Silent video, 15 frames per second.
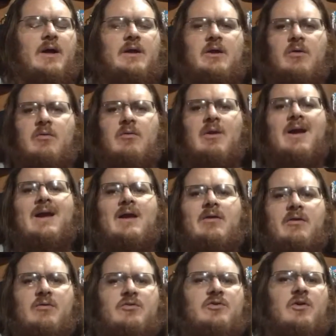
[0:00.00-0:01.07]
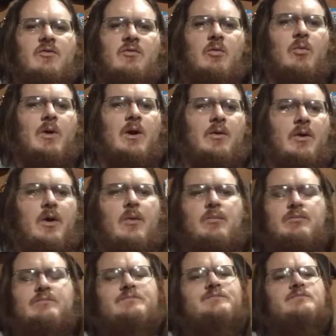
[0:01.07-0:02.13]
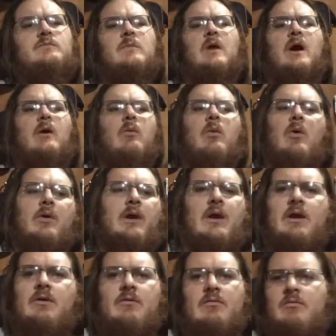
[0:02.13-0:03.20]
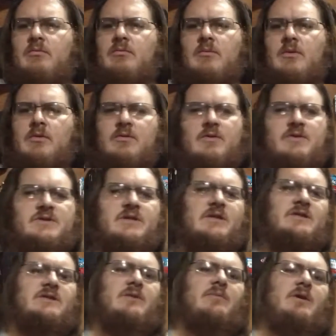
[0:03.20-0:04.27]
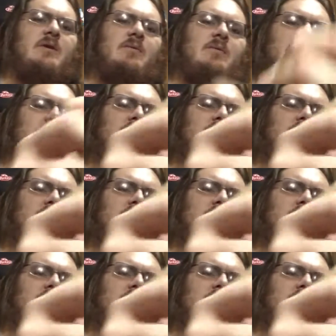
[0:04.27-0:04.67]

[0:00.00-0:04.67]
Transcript: don't like their silverware though. I won't get the Sea to Summit,